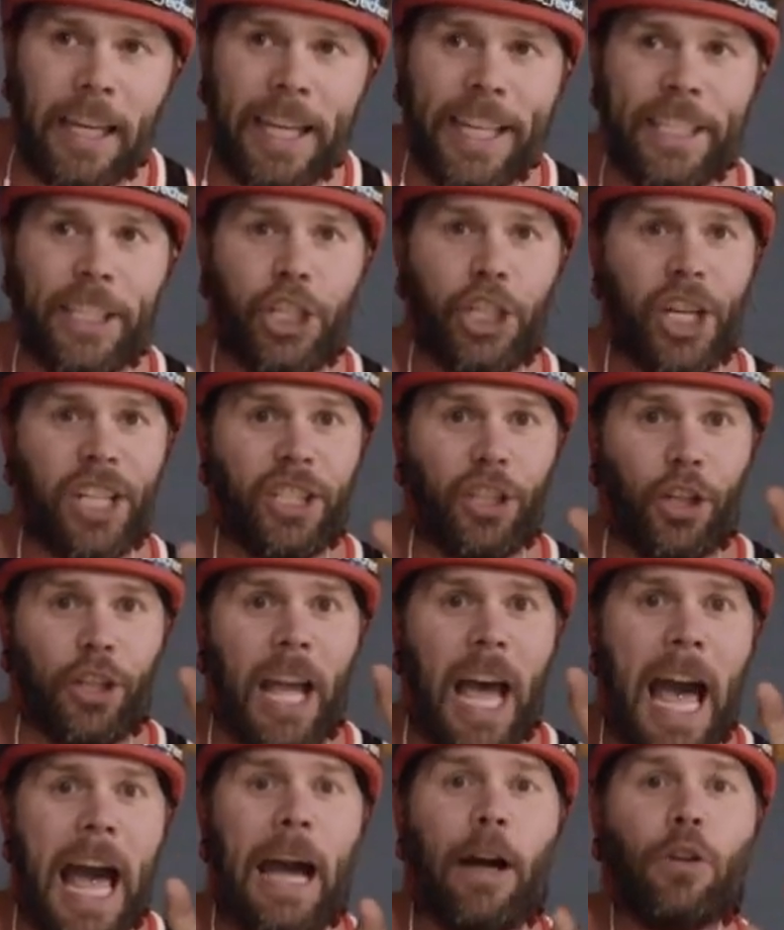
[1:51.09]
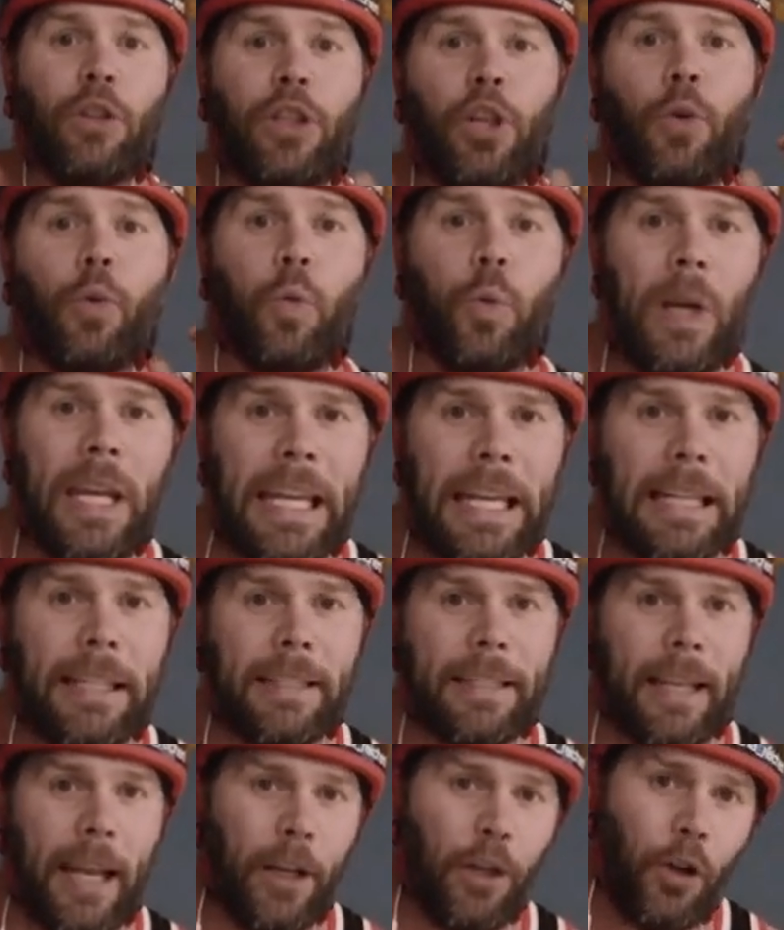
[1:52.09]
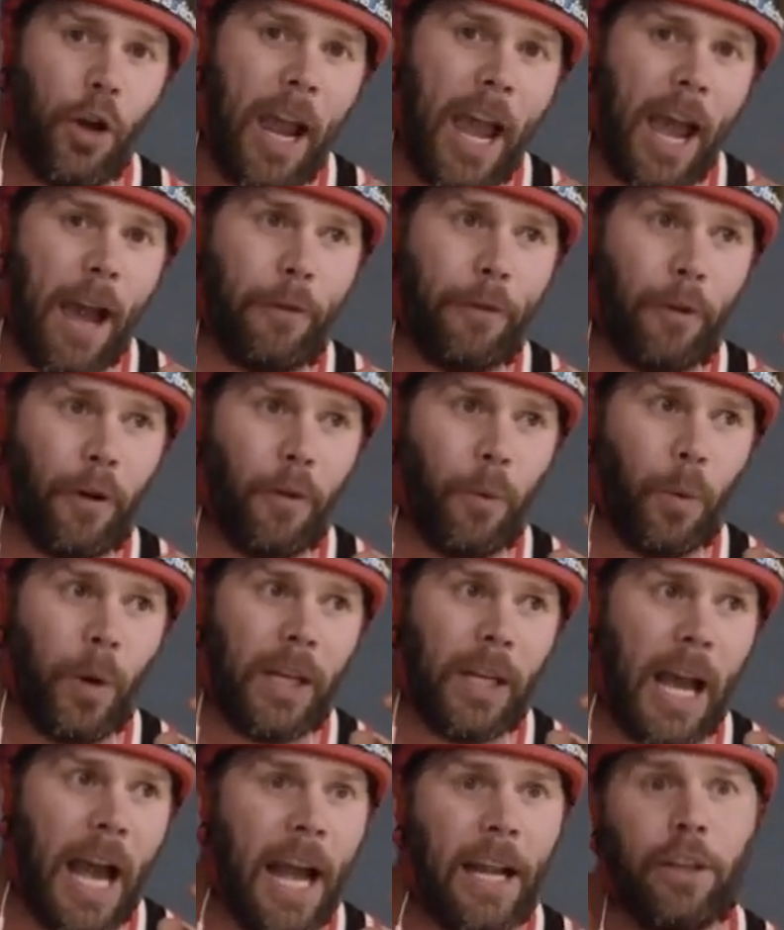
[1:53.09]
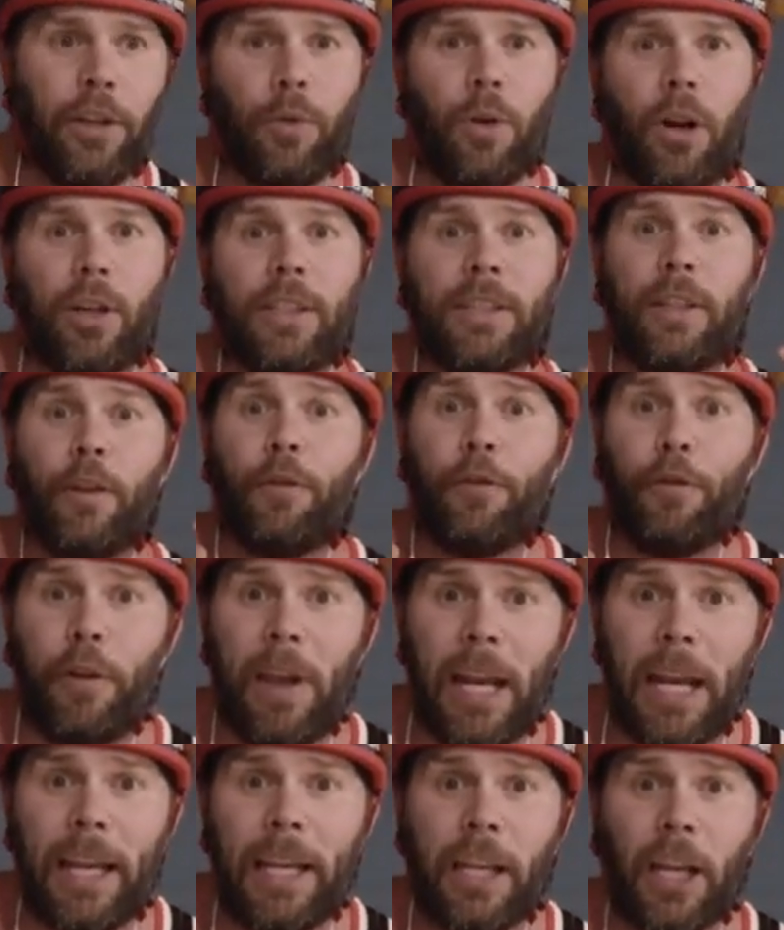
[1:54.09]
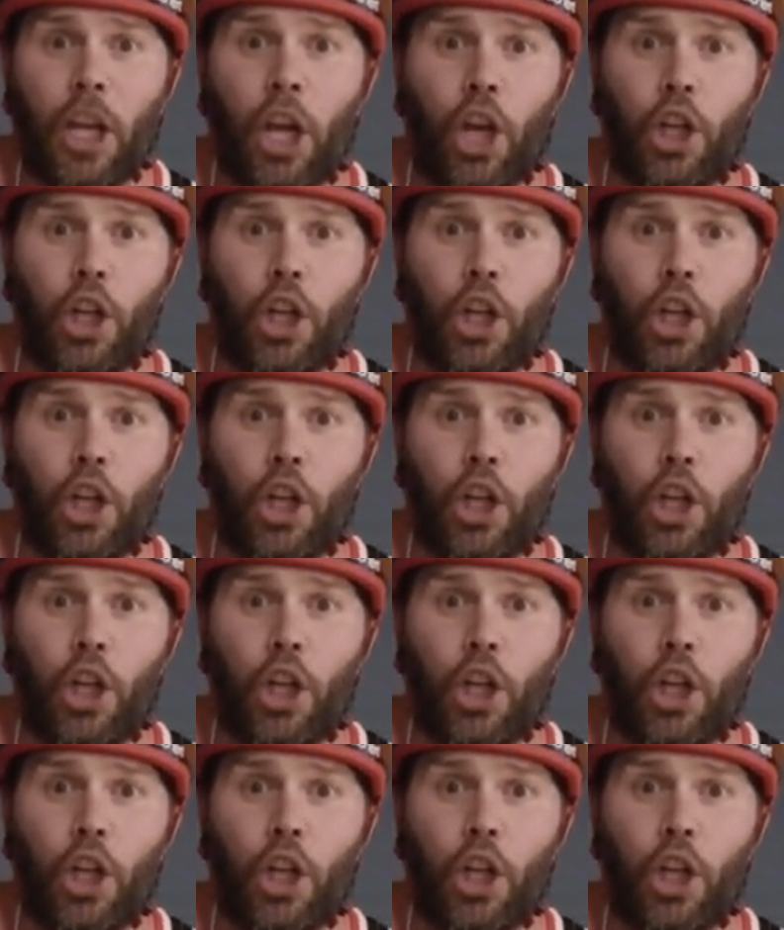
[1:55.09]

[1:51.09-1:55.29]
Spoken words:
it's just on the outer wheels, and you have with anti-rockers the feeling